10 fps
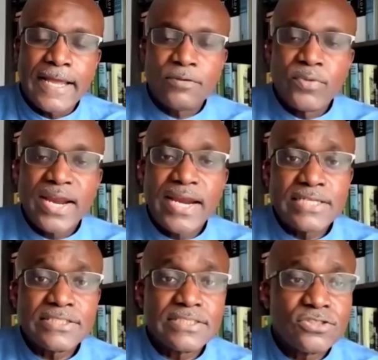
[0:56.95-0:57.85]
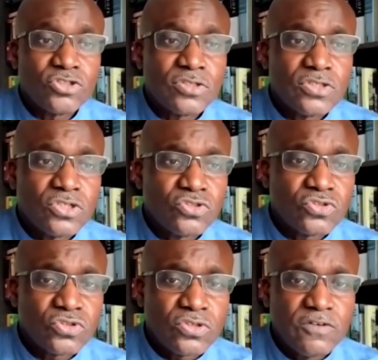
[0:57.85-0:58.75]
Whereas the
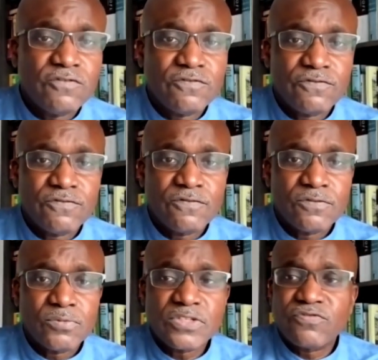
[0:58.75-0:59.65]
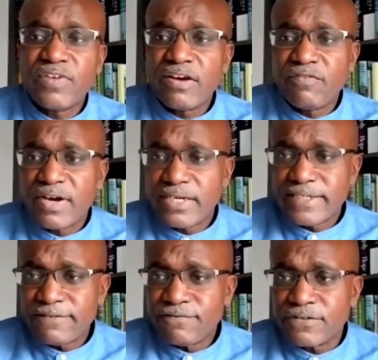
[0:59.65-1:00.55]
truth was very, very
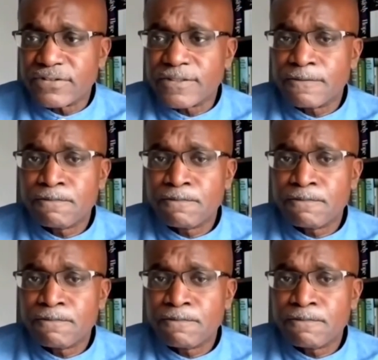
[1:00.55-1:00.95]
different.